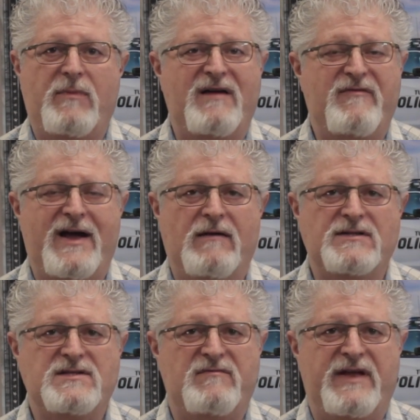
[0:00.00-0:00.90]
by
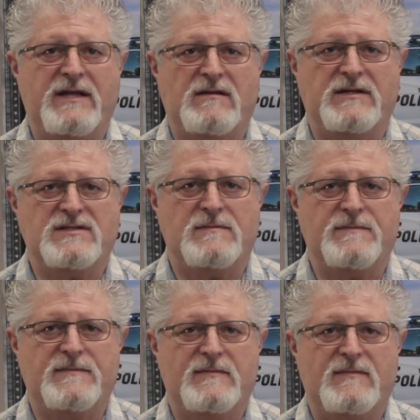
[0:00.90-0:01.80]
violence and vandalism.
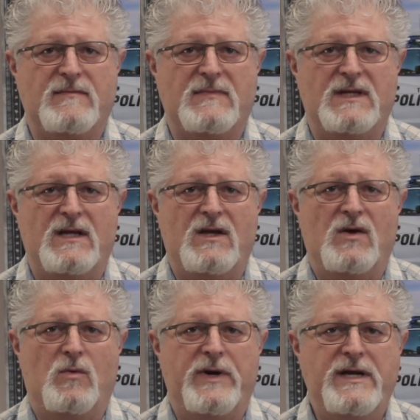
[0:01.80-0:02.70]

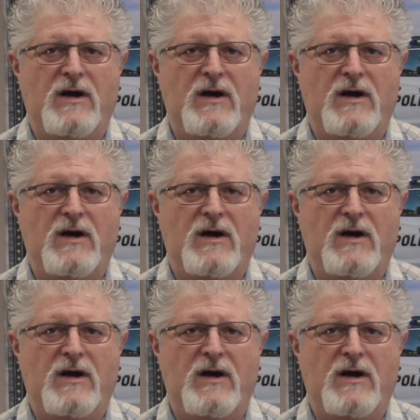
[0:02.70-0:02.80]
We